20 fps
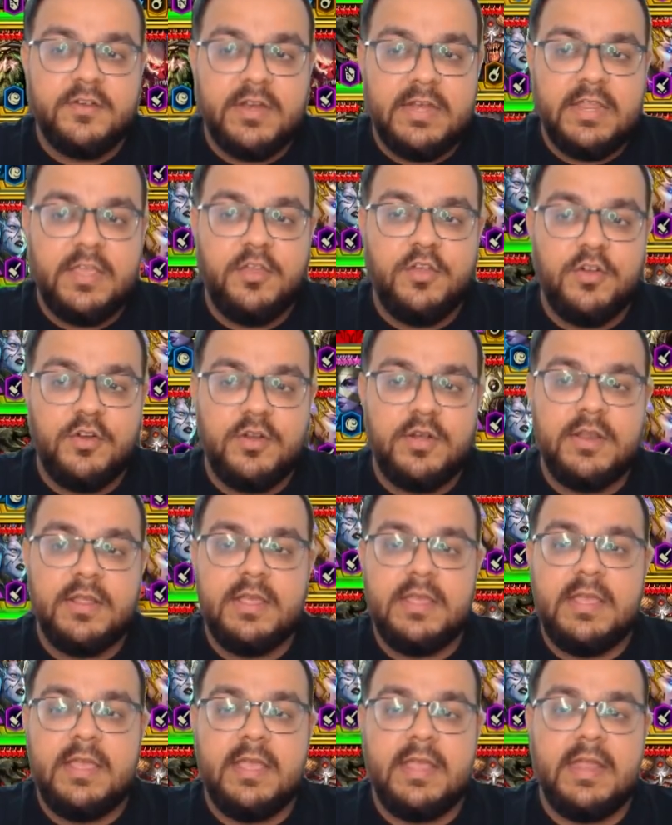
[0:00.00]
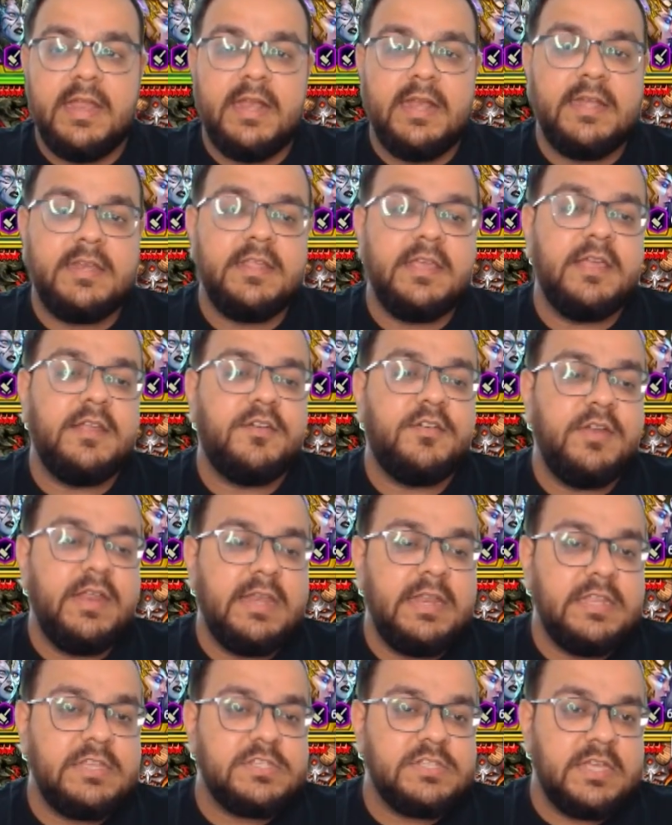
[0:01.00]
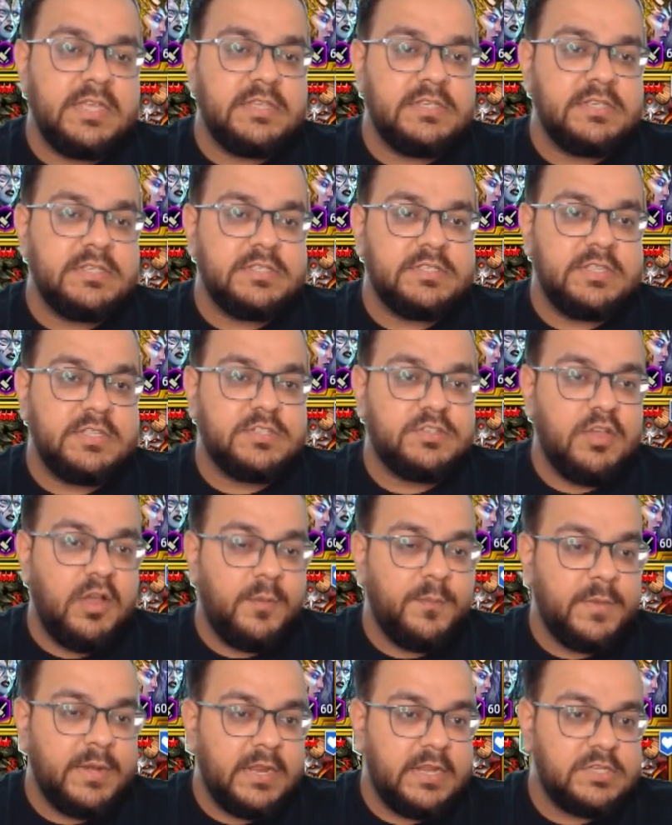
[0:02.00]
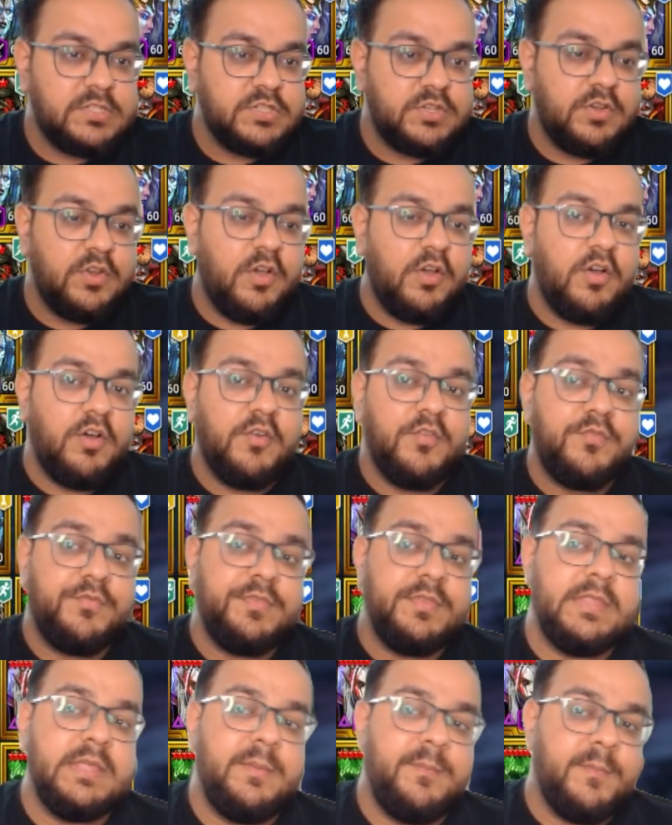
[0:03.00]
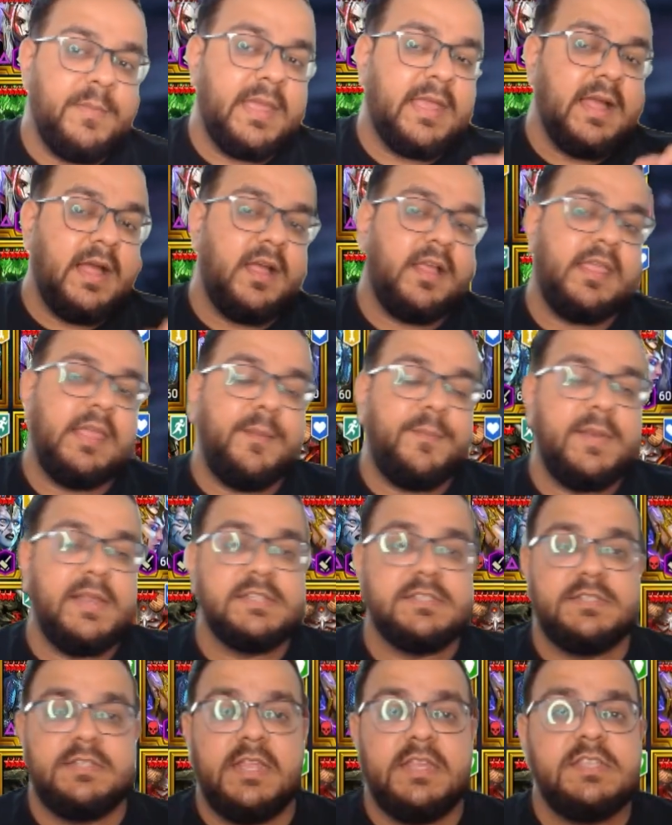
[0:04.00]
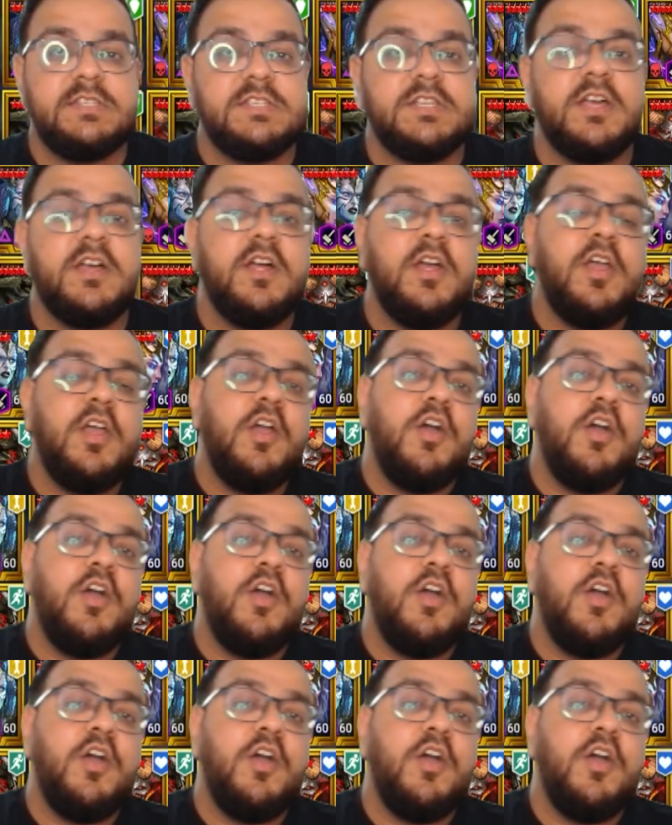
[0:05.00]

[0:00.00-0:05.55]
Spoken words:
good. It really changes this combination of the Mikage plus Ninja,